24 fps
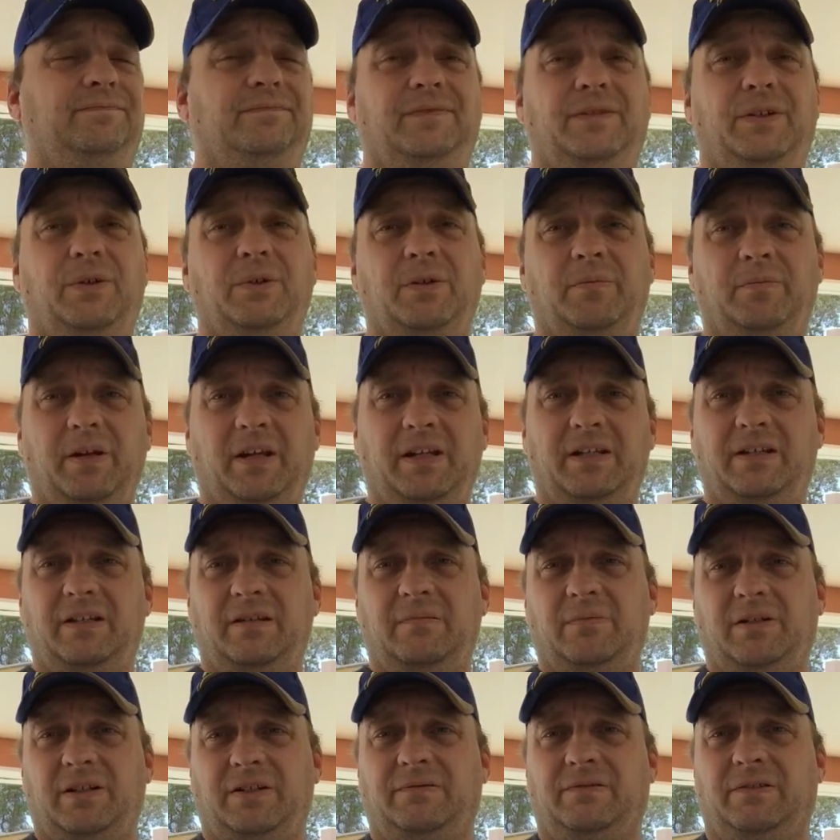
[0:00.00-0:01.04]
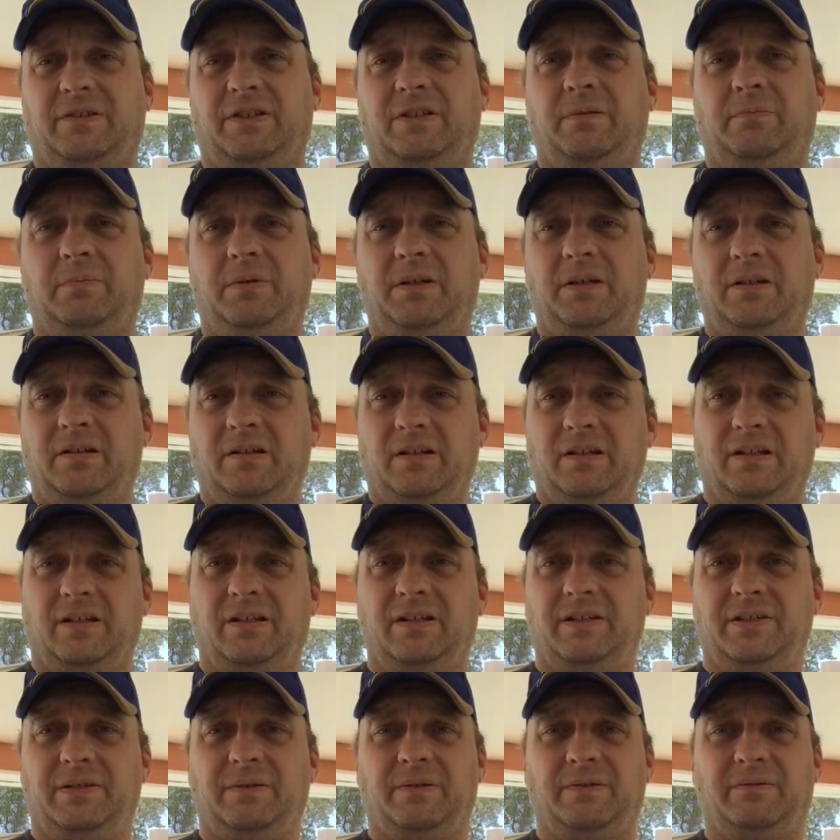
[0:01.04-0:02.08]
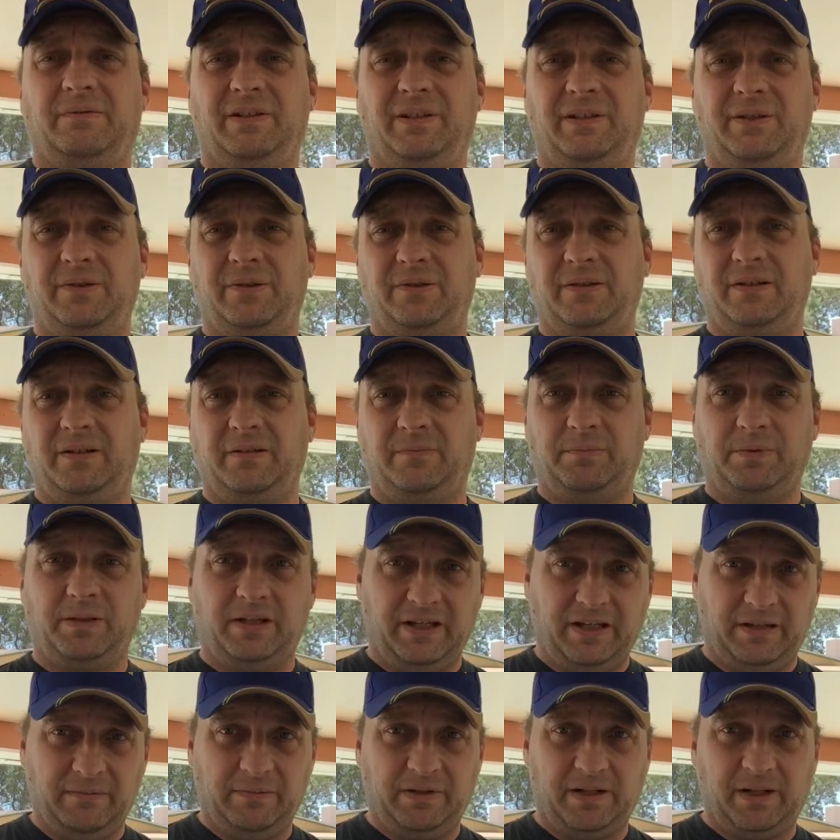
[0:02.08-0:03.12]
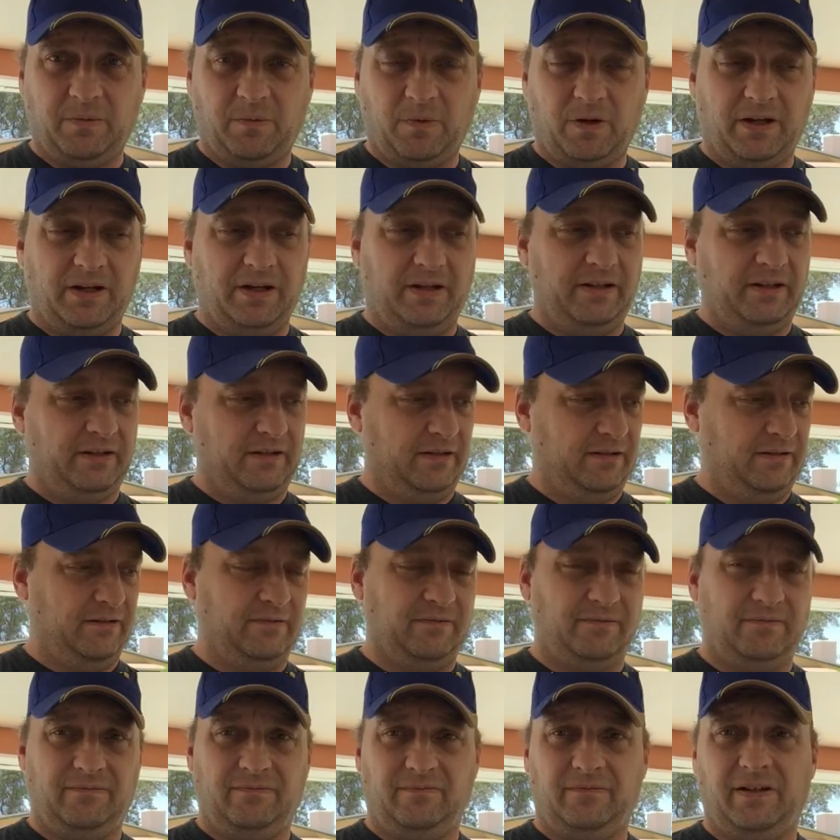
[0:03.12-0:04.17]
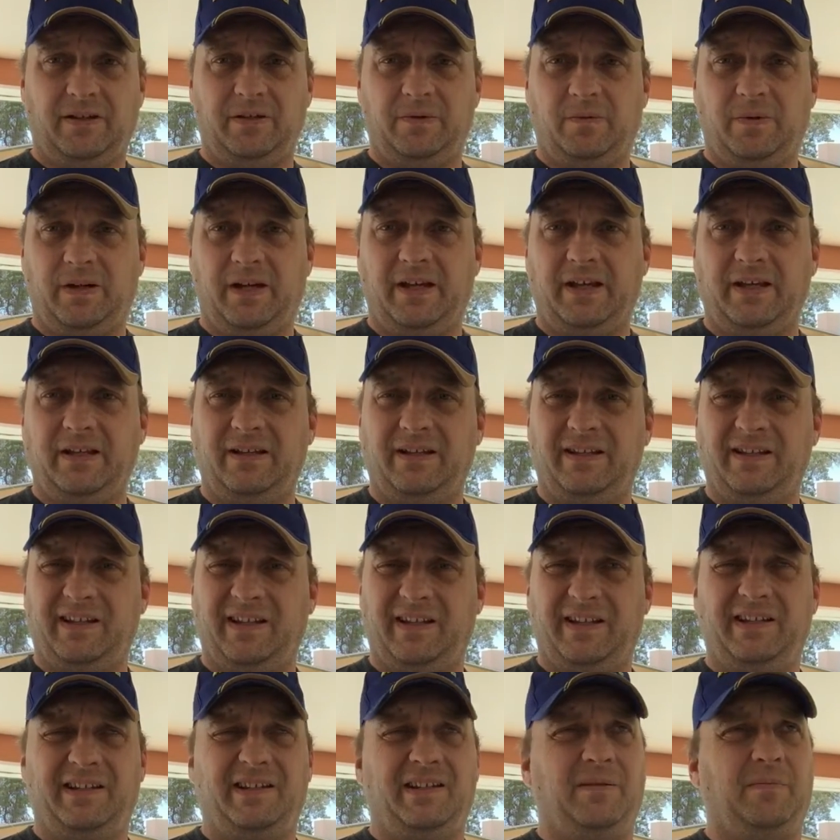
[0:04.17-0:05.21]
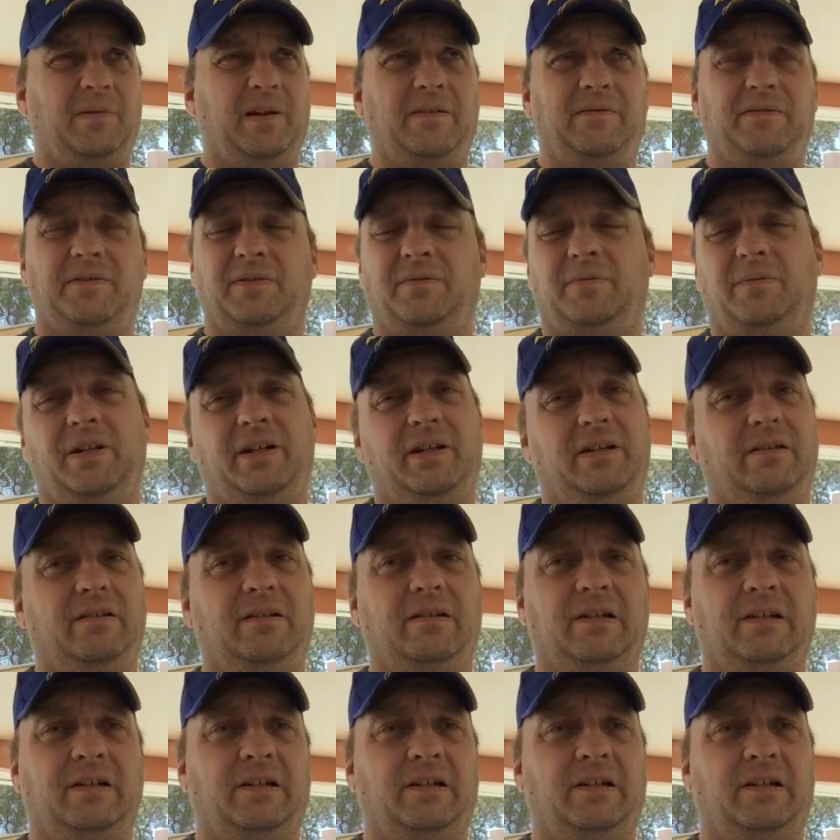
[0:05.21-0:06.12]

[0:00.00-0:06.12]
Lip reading: You only paid 10 bucks for shipping, so I really couldn't complain, but I wanted it right away, and I ended up having to wait